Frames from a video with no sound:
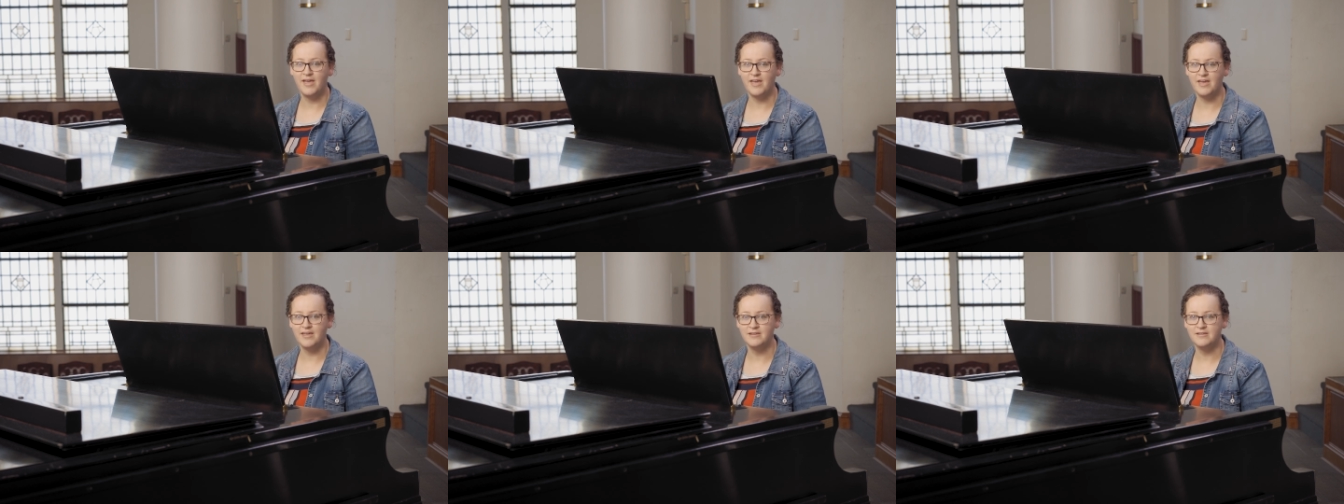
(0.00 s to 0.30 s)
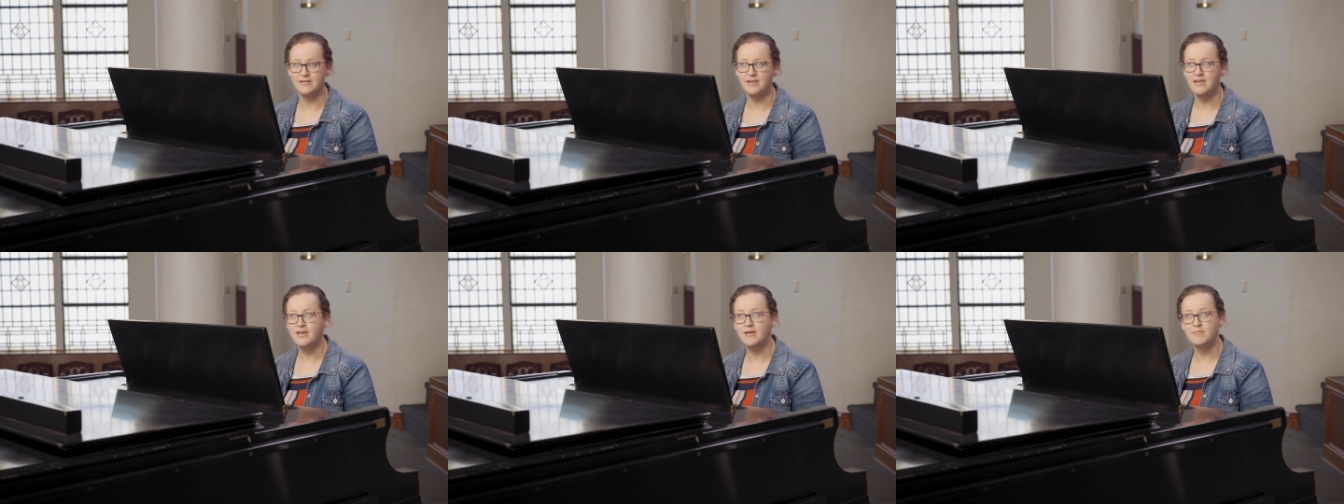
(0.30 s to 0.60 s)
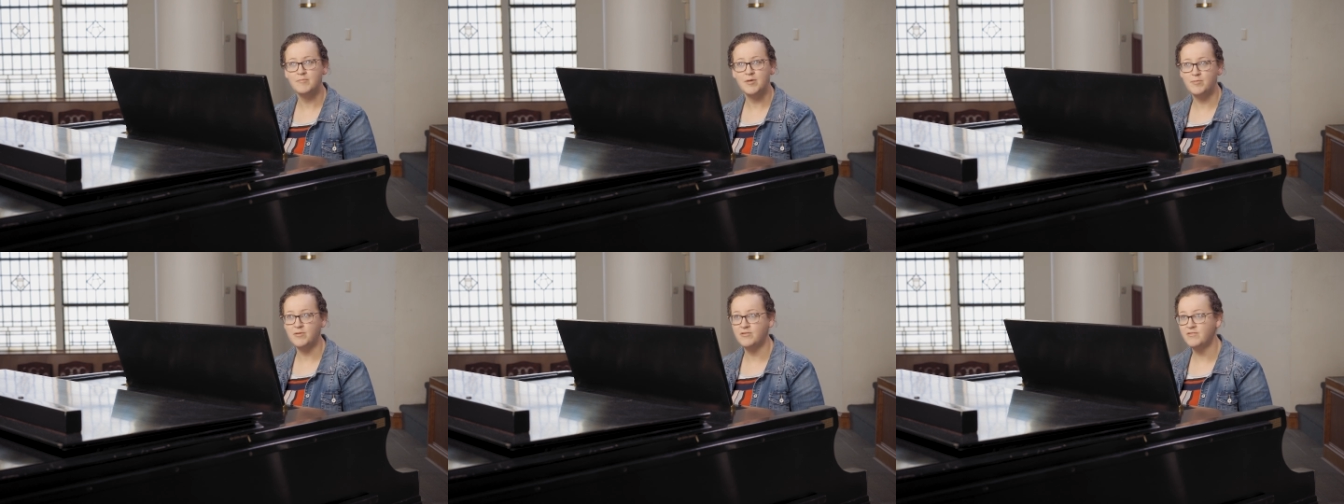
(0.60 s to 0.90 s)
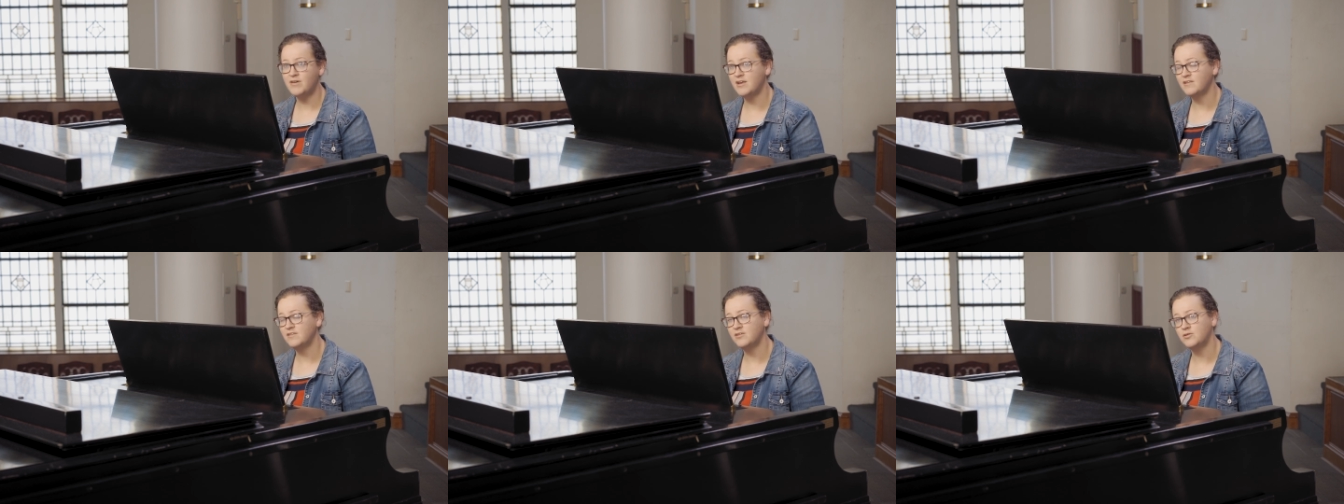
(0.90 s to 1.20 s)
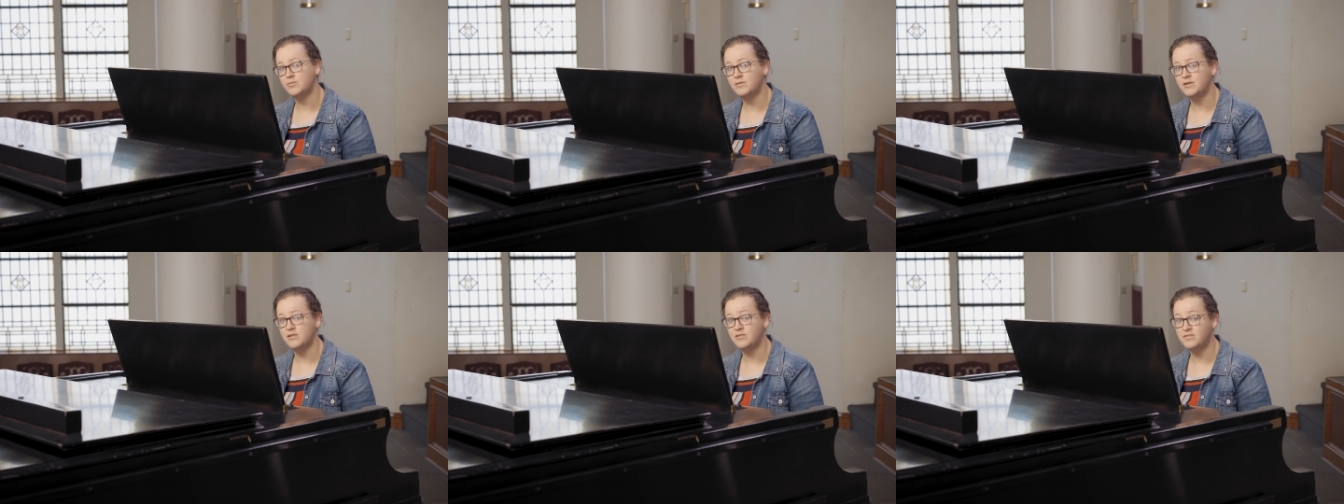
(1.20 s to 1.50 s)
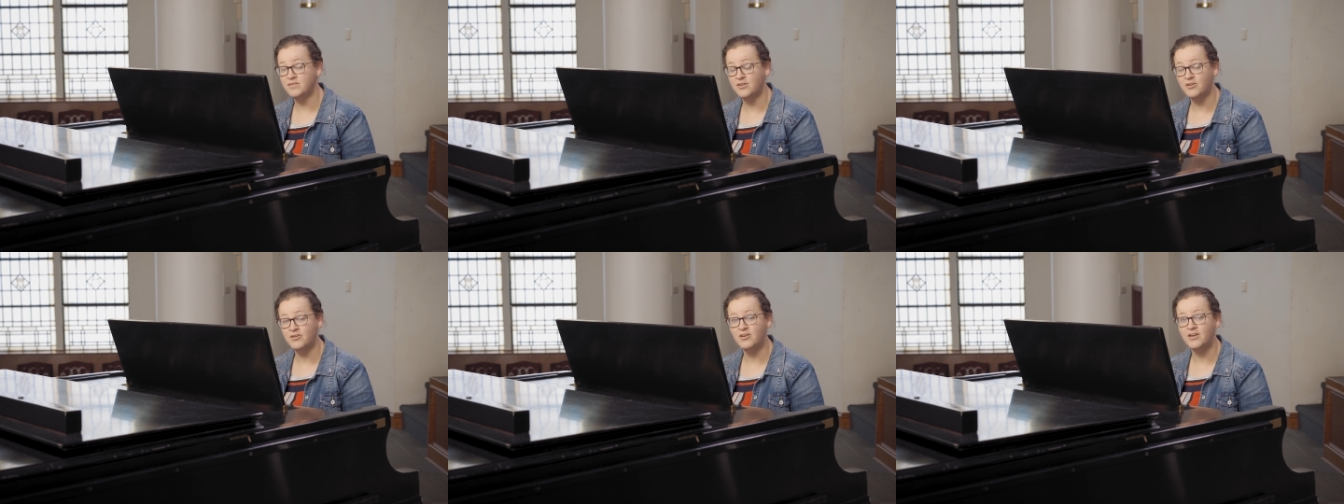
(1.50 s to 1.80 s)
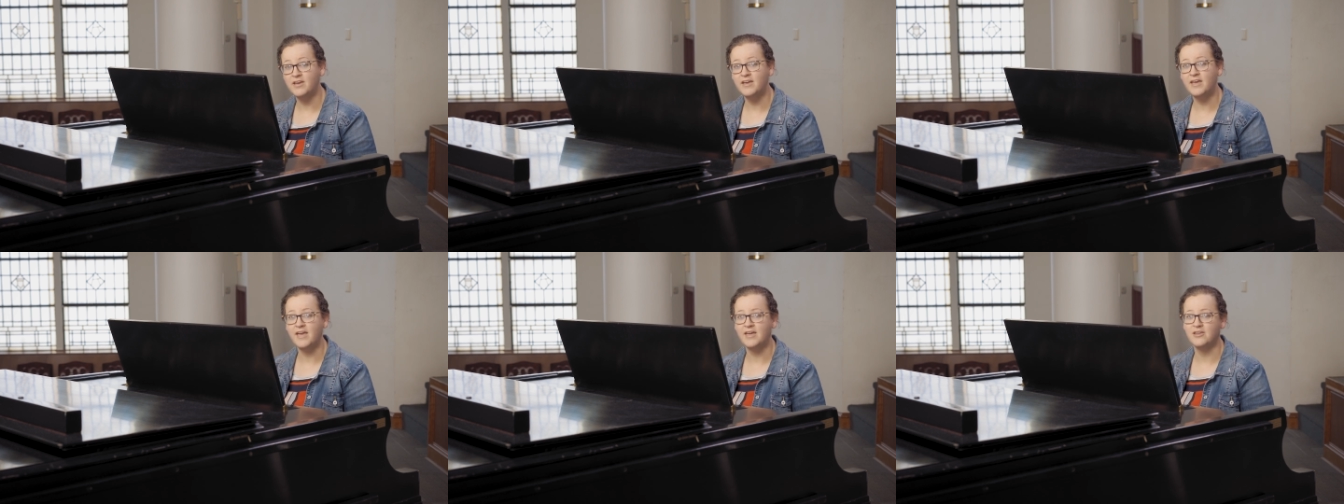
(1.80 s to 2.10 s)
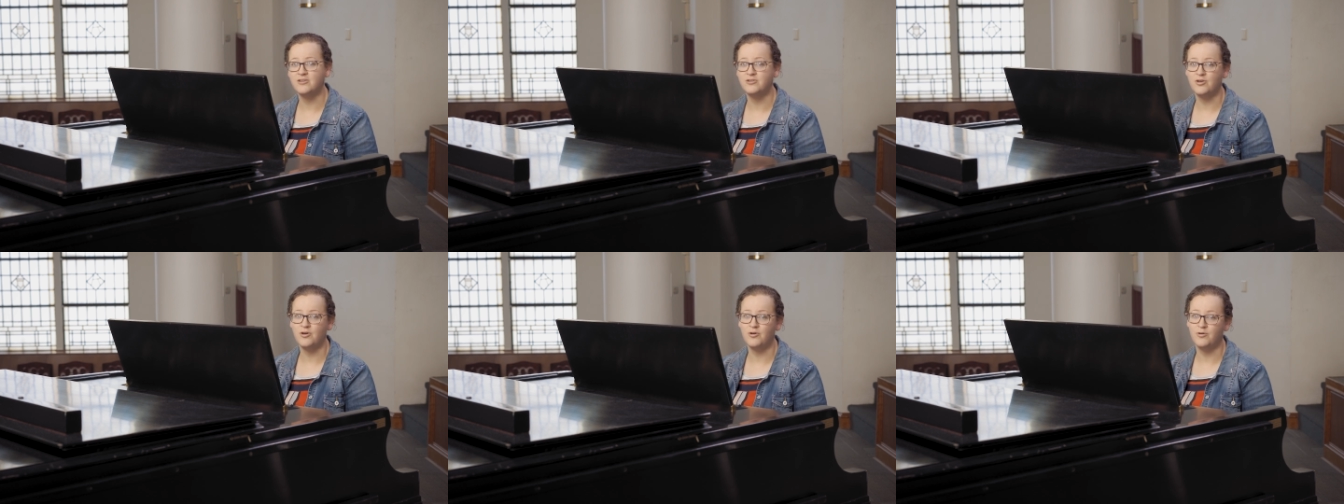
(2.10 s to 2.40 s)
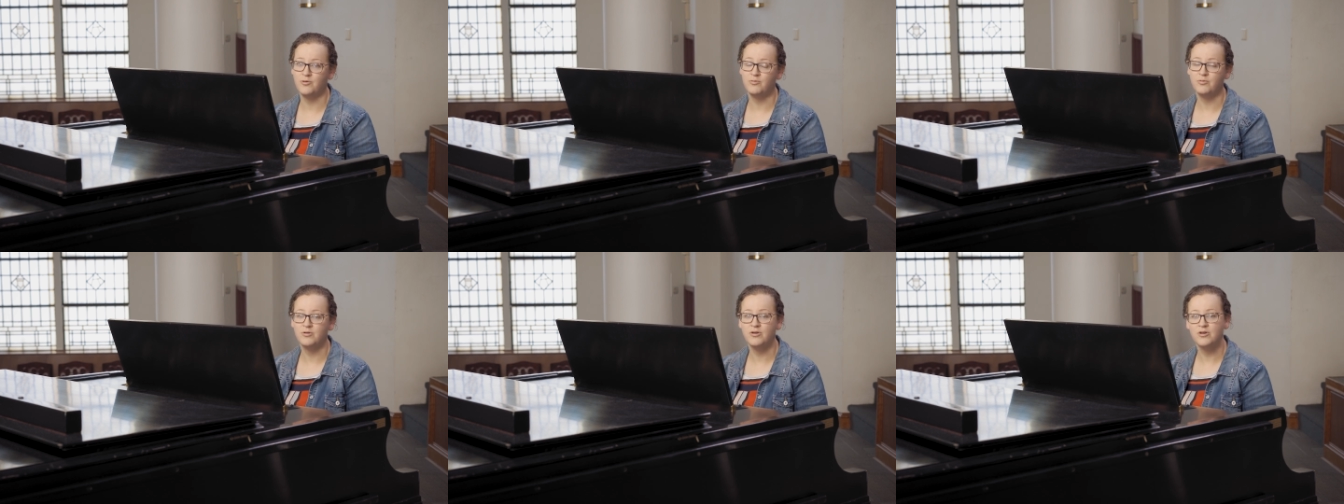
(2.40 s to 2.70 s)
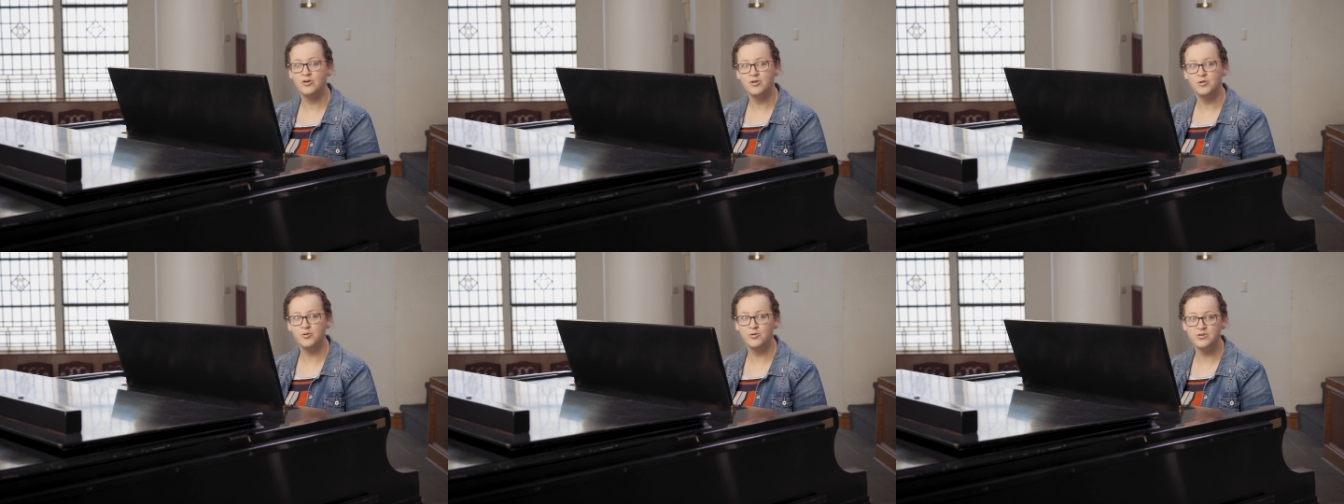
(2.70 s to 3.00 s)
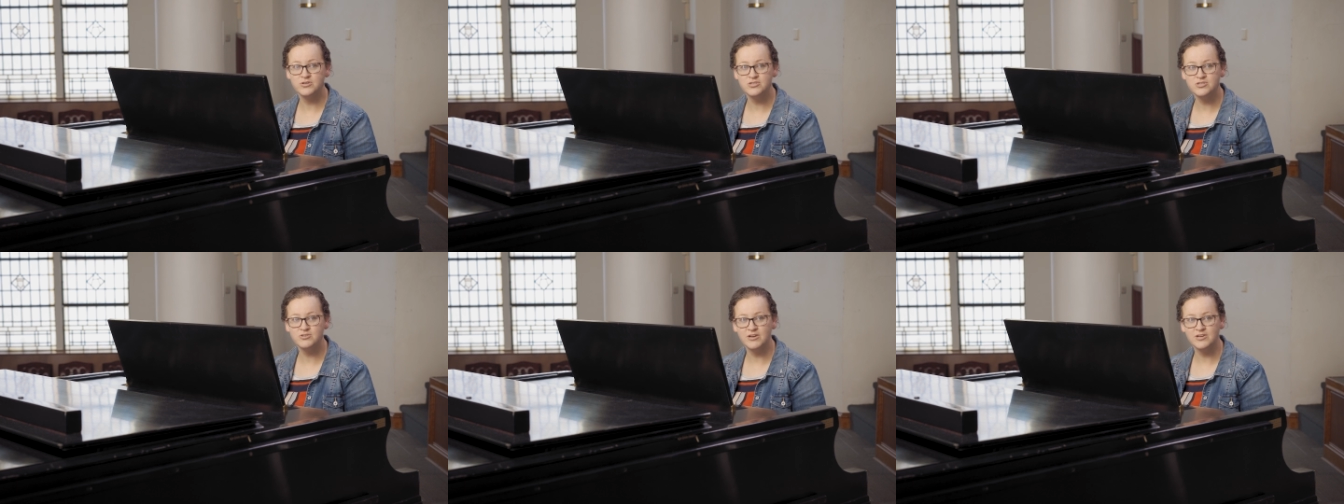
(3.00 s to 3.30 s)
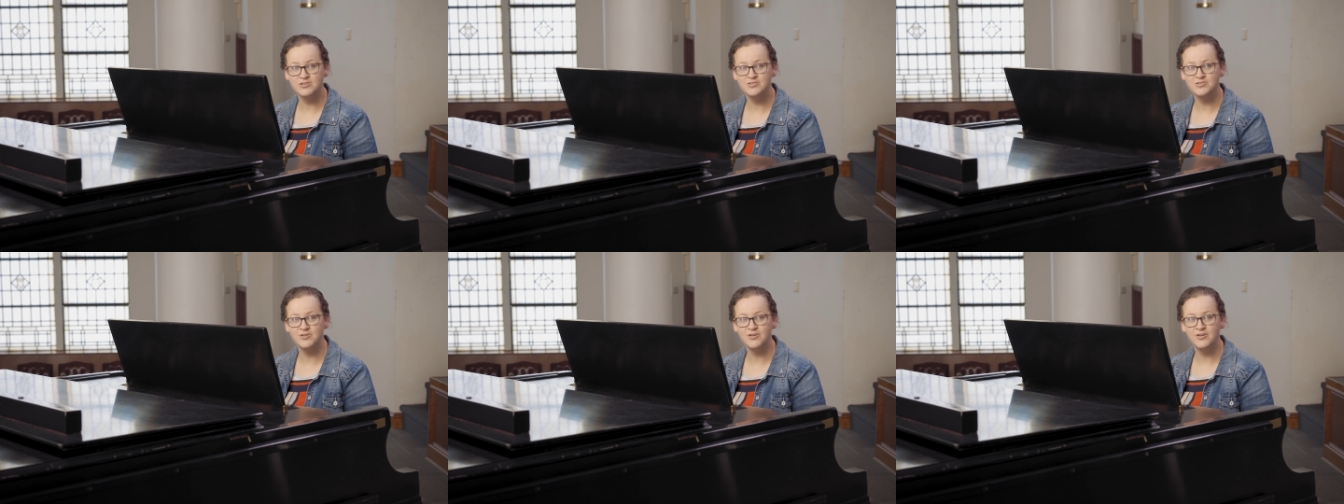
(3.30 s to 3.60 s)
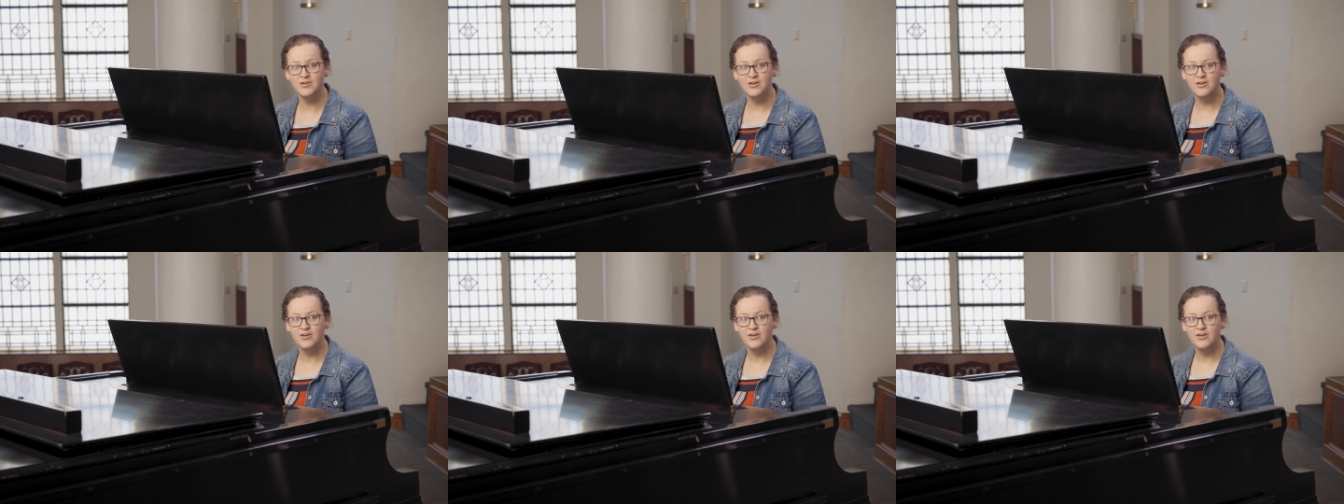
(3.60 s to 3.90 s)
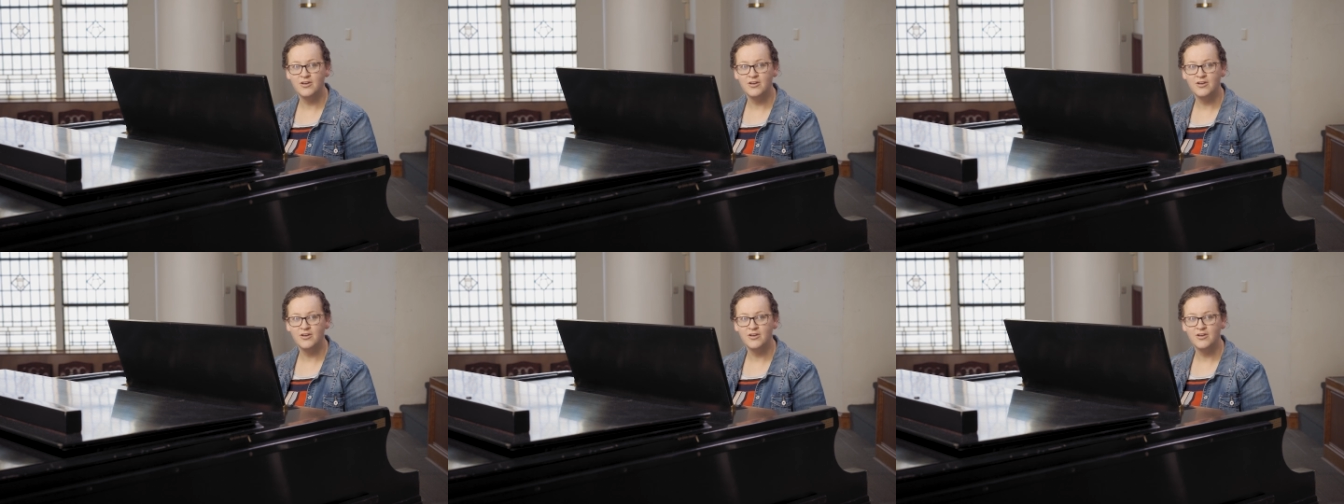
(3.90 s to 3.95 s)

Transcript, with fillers: and maybe you've had a little bit of theory and know chord structure,